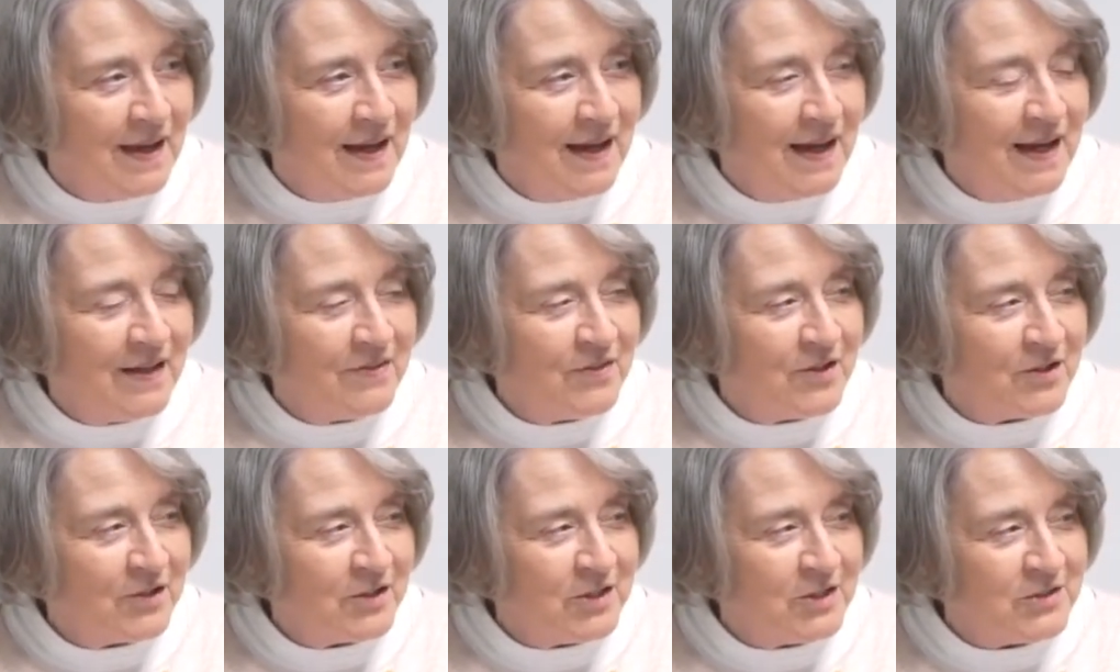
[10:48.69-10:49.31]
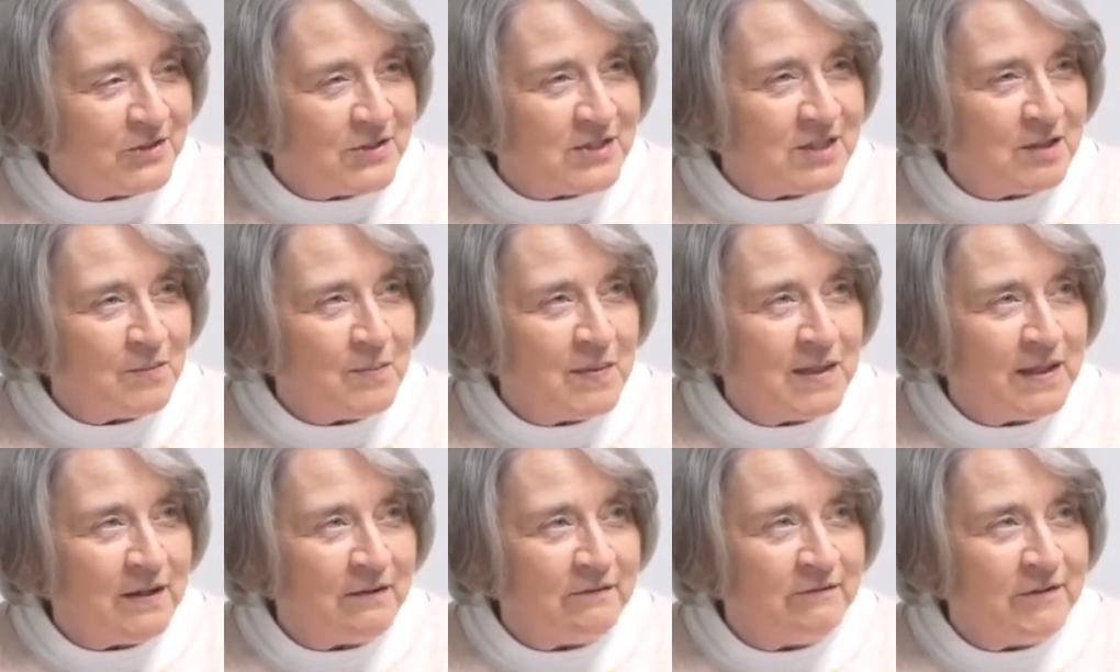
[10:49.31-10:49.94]
And there used to
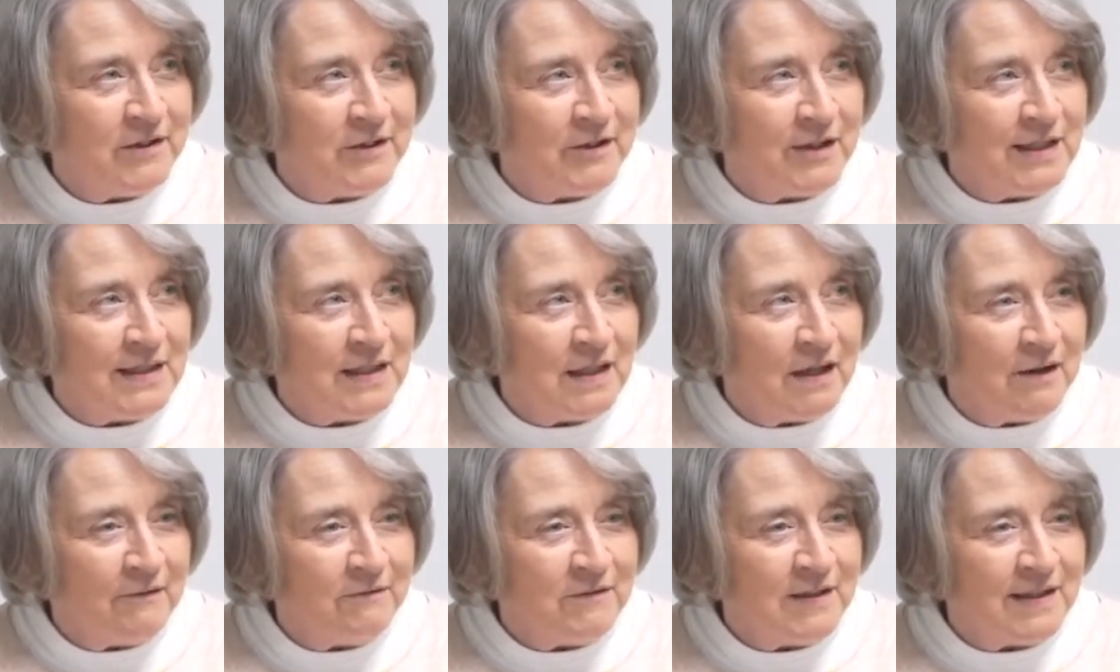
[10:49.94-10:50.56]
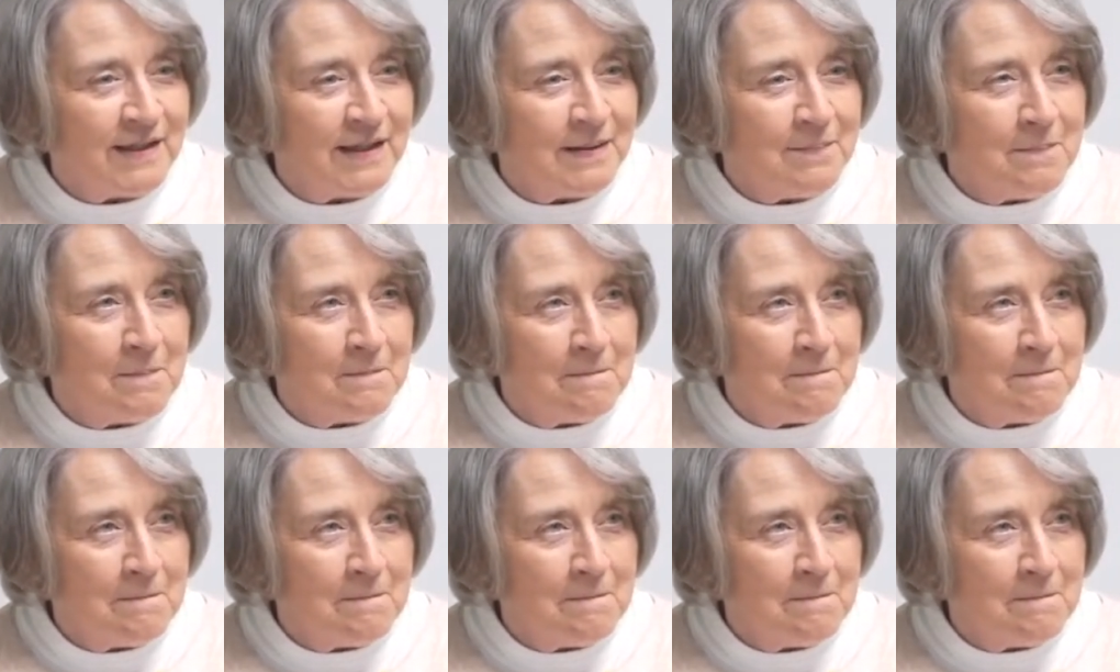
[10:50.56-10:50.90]
be a very lovely